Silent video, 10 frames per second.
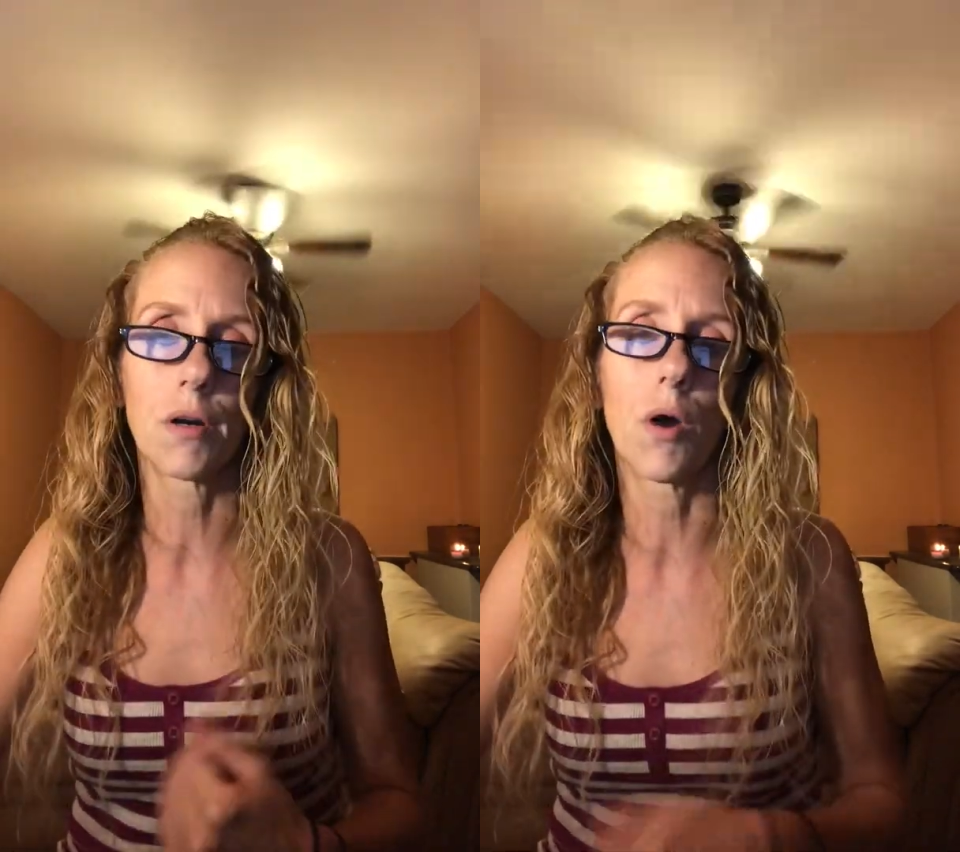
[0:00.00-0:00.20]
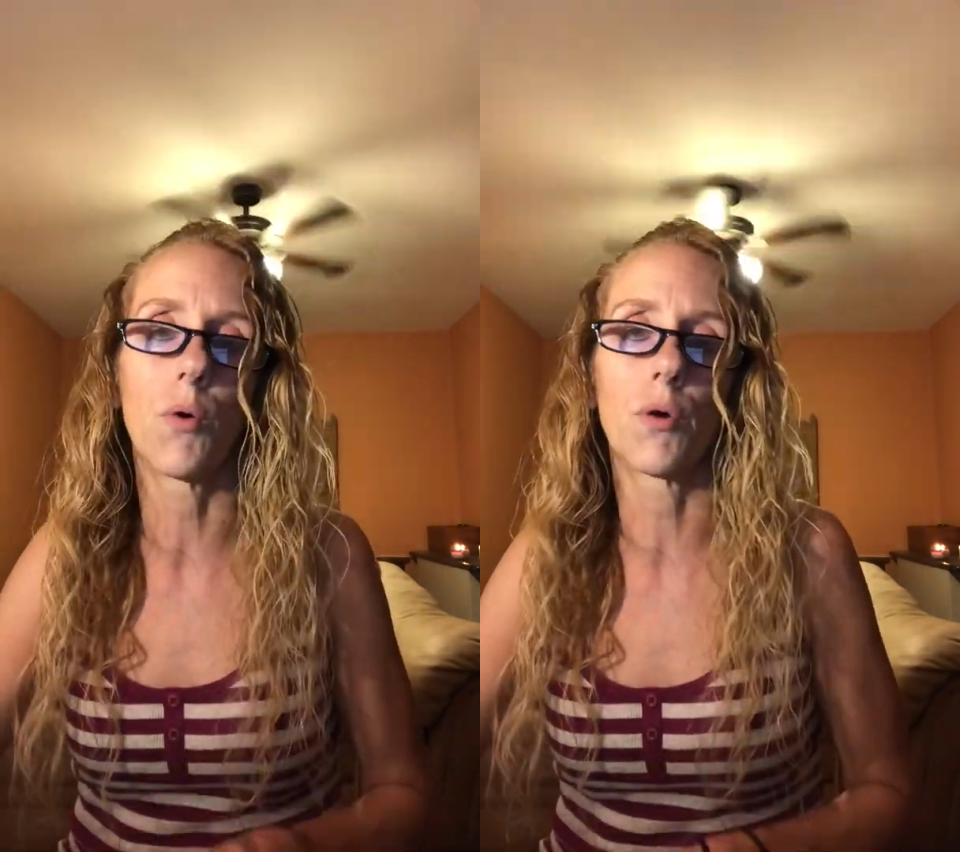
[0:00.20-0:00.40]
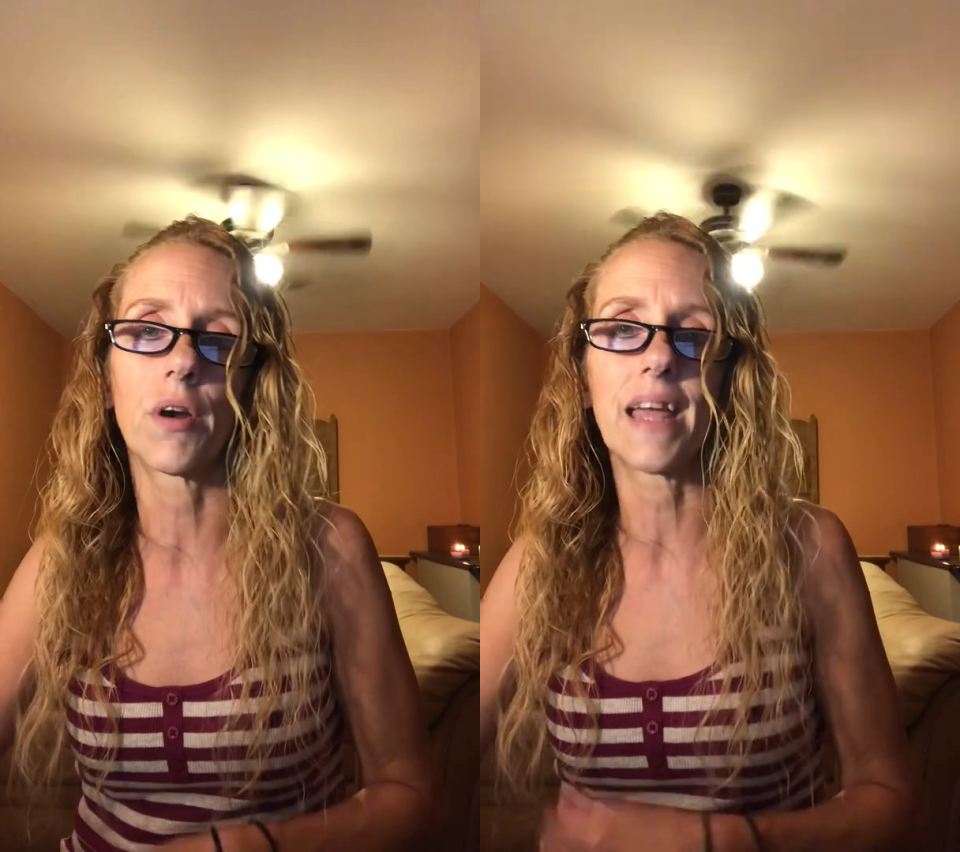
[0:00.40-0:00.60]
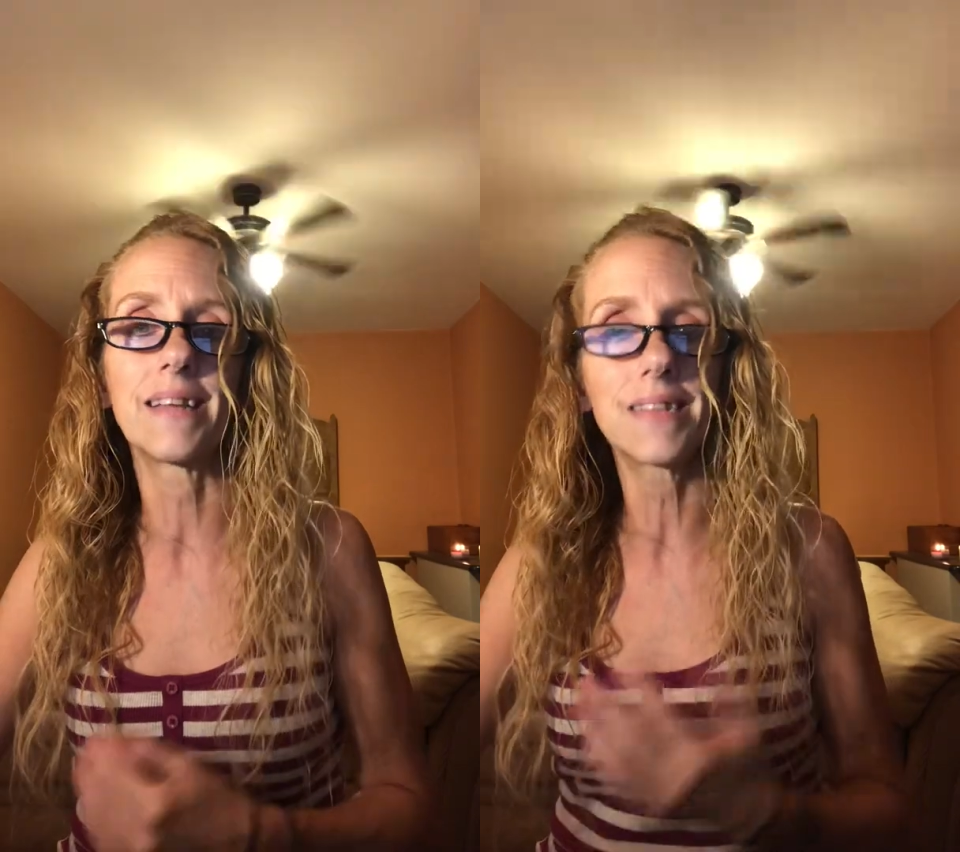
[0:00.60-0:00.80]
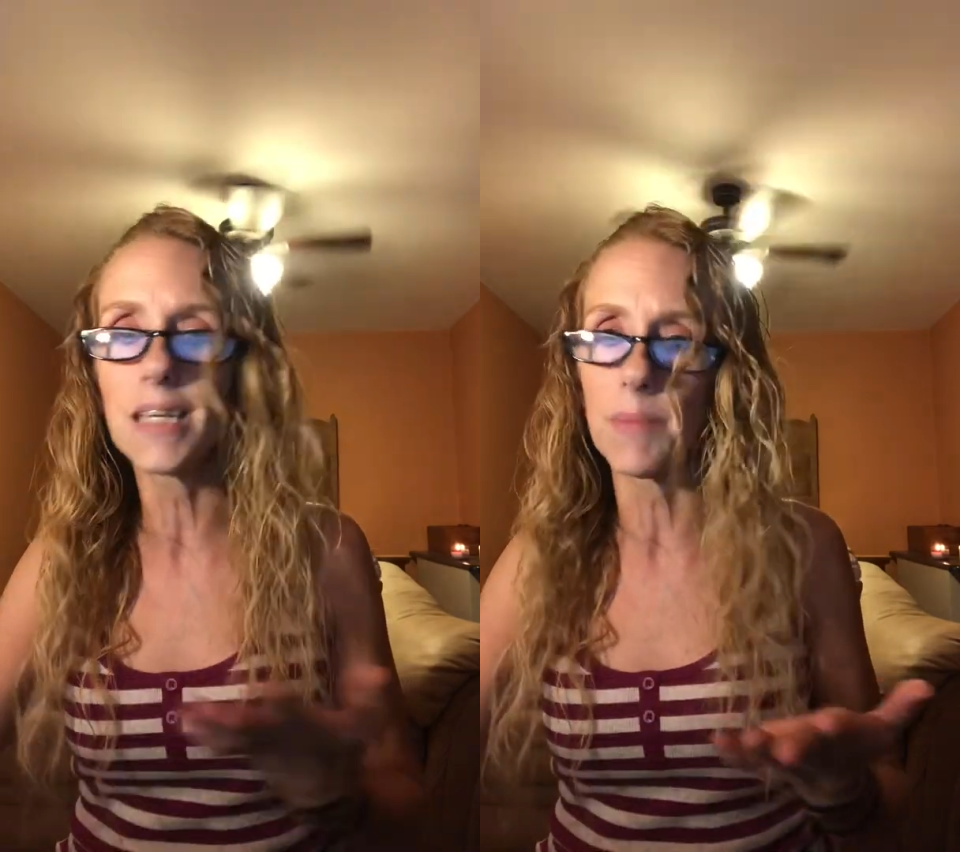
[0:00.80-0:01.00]
or a
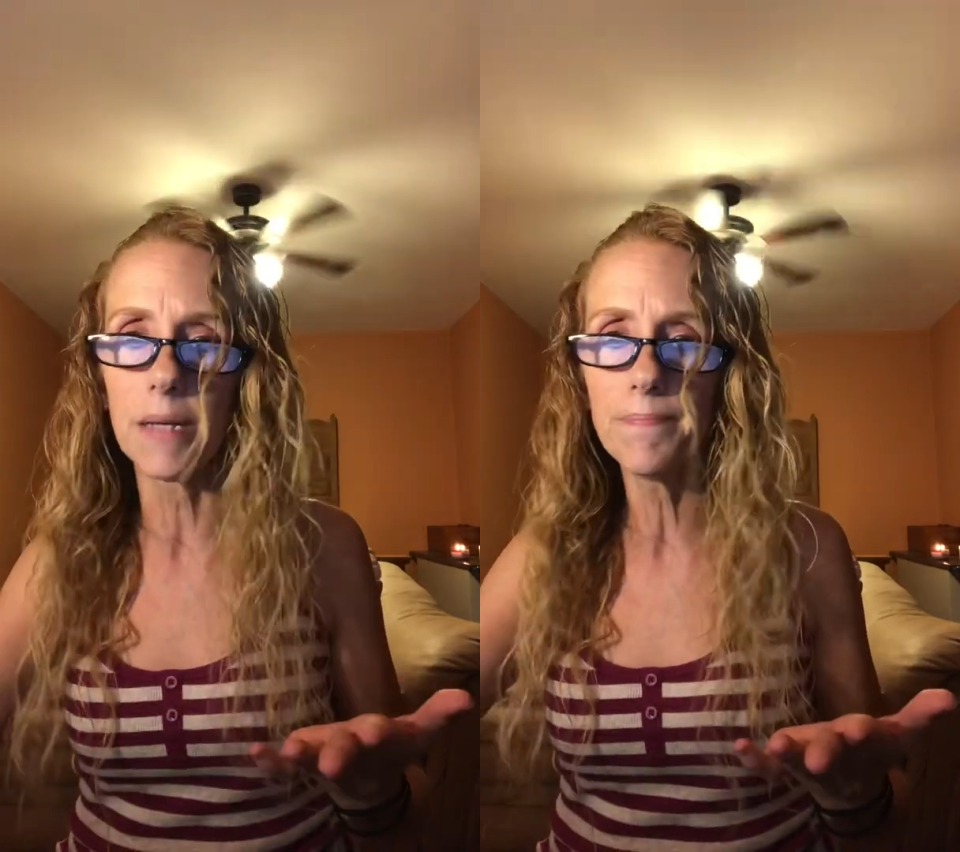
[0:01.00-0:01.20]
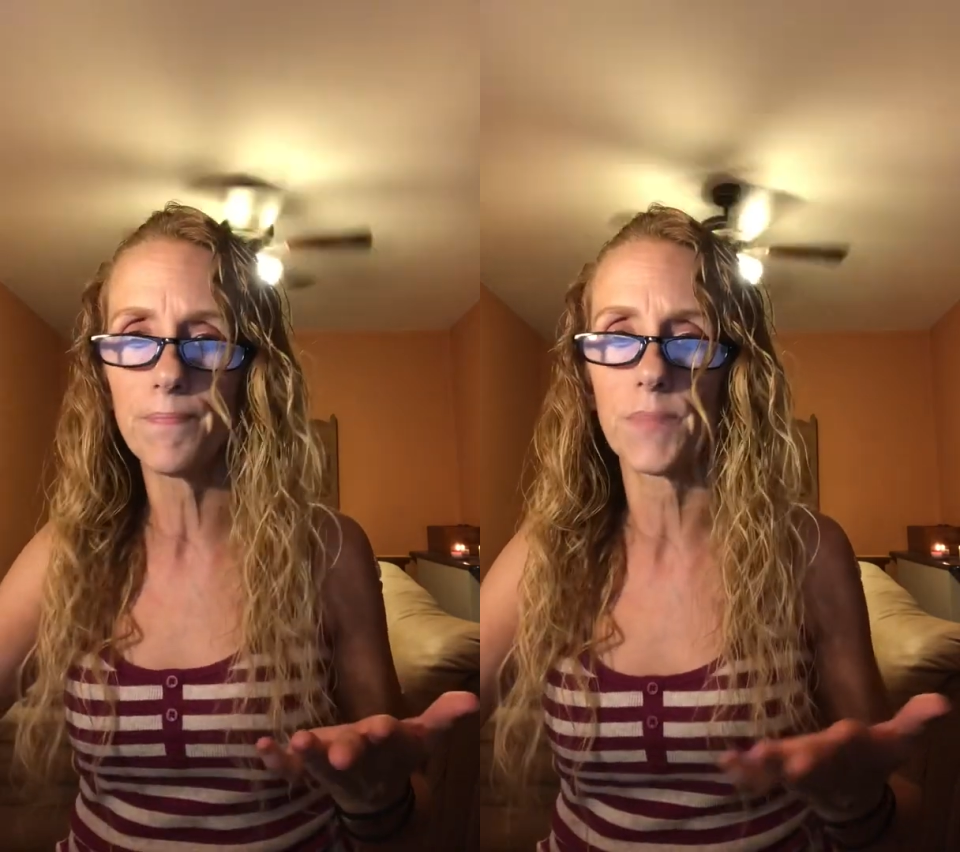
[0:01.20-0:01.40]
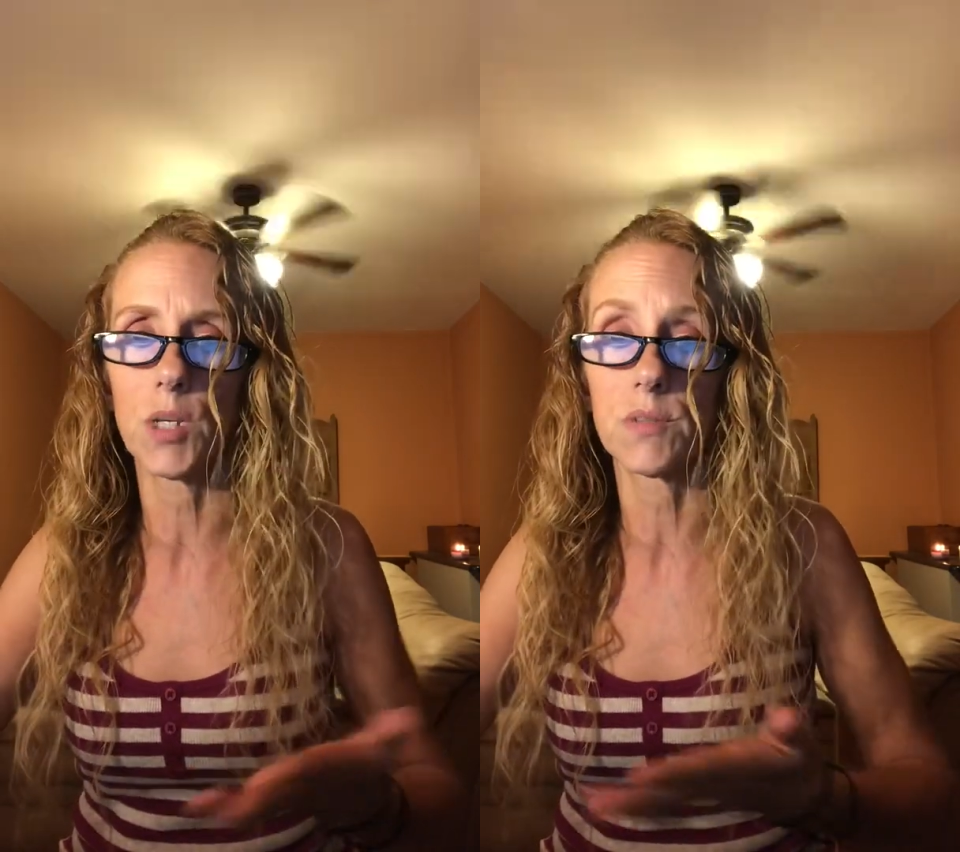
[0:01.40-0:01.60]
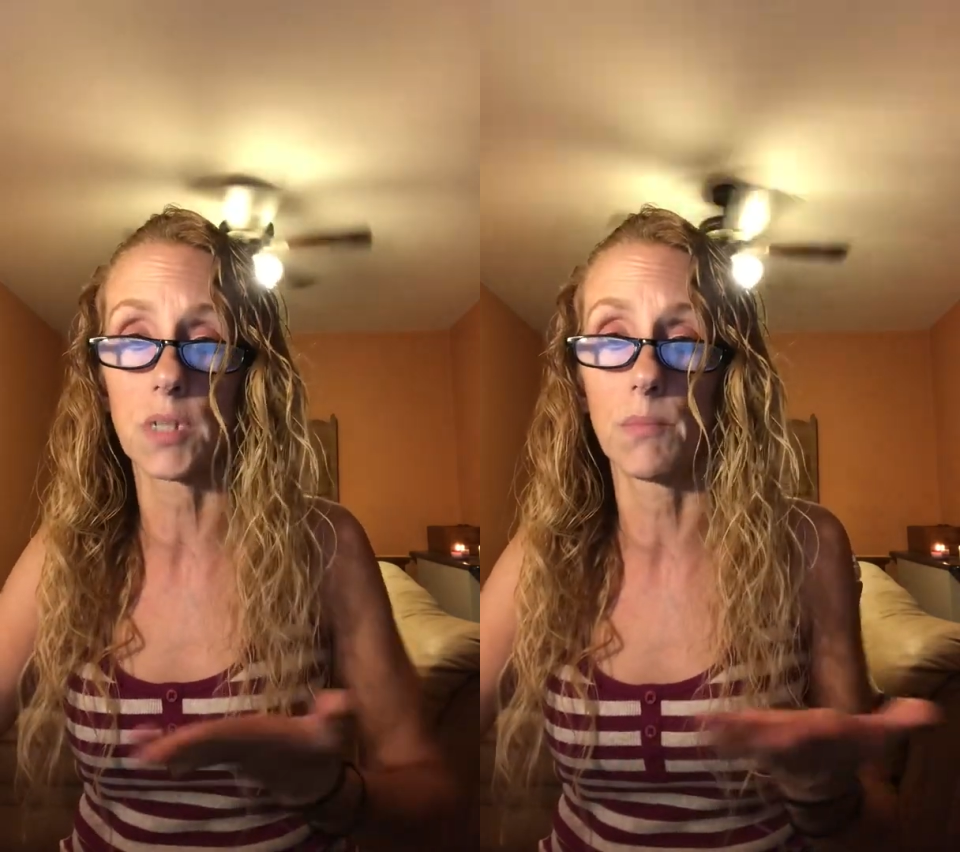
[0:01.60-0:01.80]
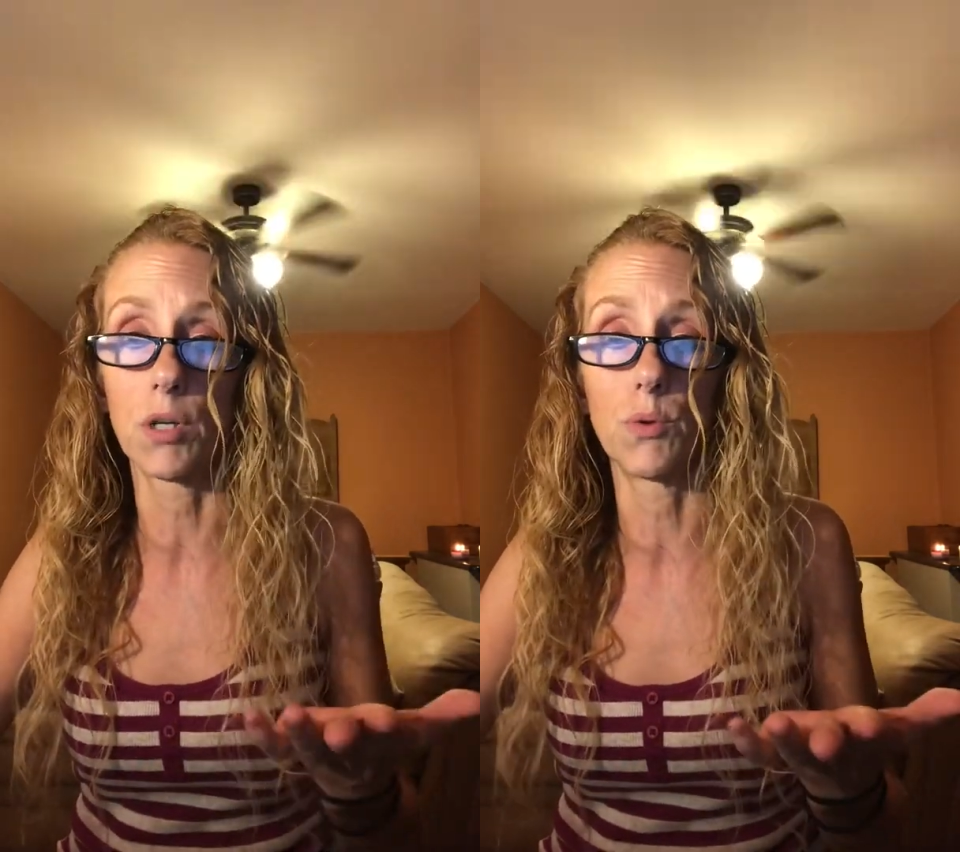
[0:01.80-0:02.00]
teamie, someone